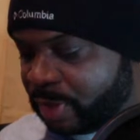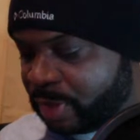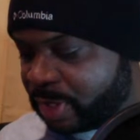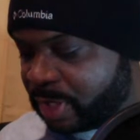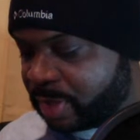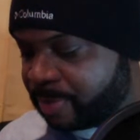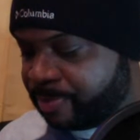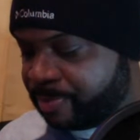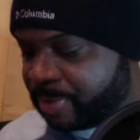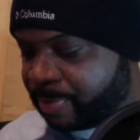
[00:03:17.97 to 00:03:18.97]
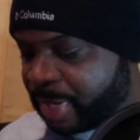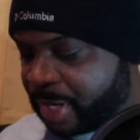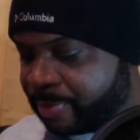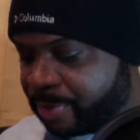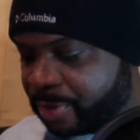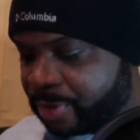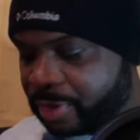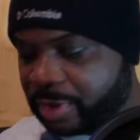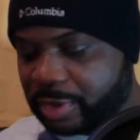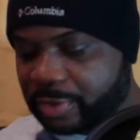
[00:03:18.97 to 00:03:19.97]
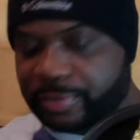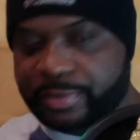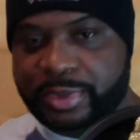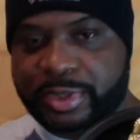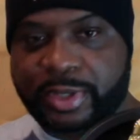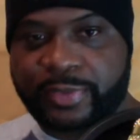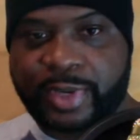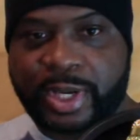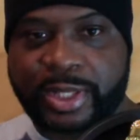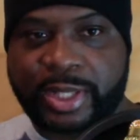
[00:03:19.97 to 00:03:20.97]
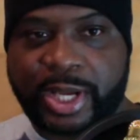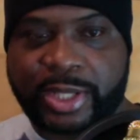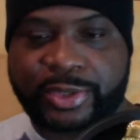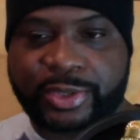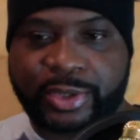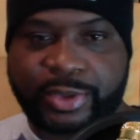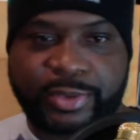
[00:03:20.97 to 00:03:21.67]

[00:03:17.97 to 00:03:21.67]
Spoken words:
getting the paper, stuff like that. So